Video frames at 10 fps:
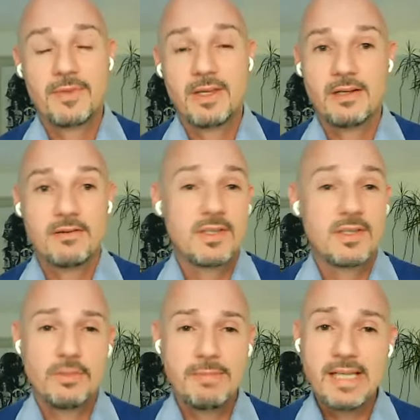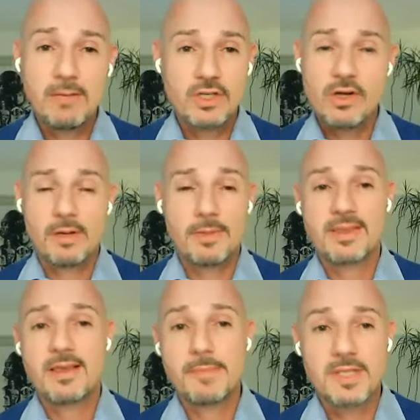In social media, we talk
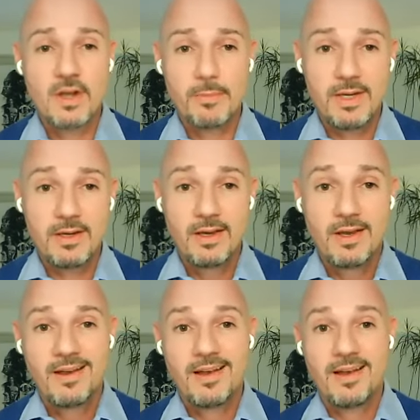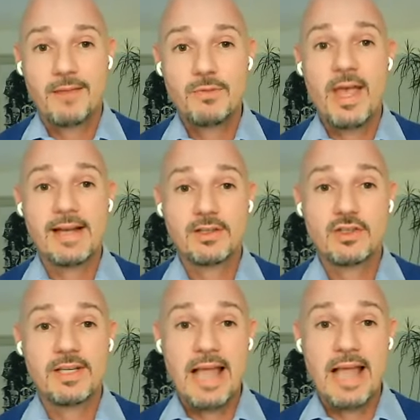about thumb stopping. You
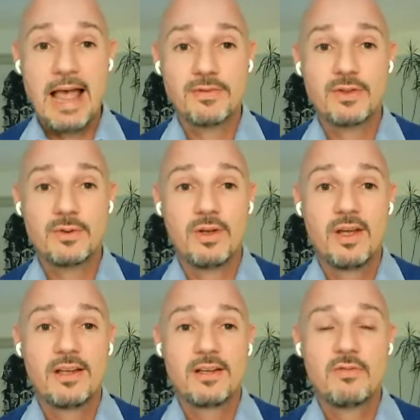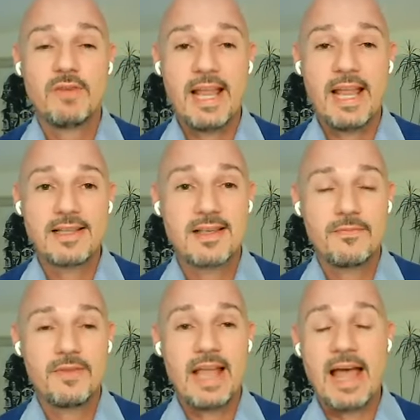actually have to create
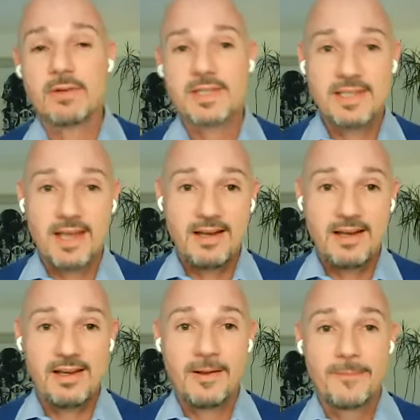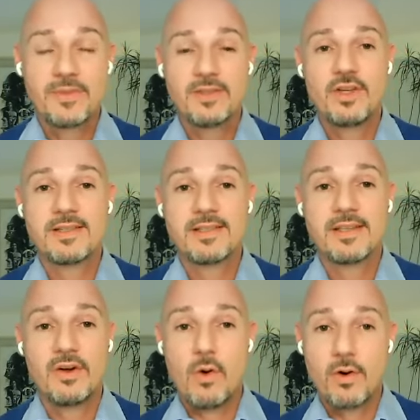something outstanding just
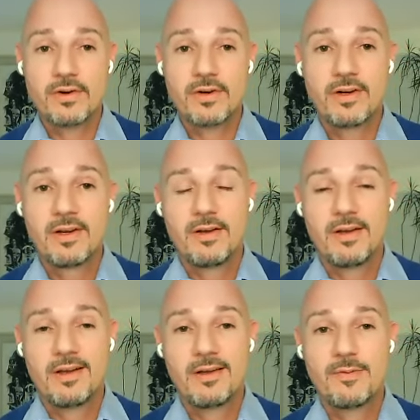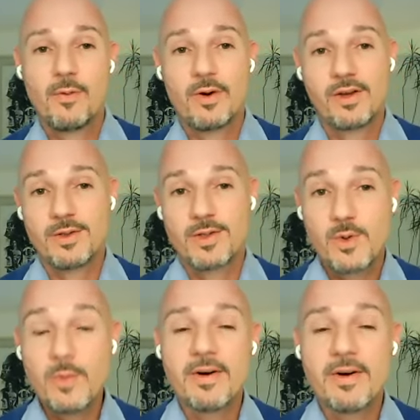in order for a
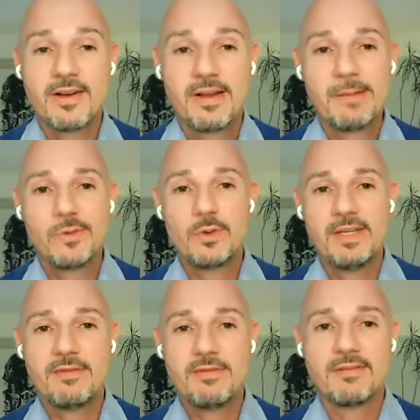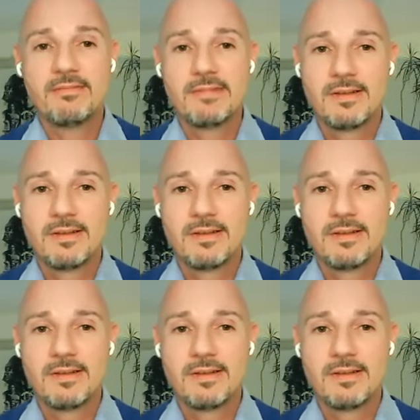consumer to even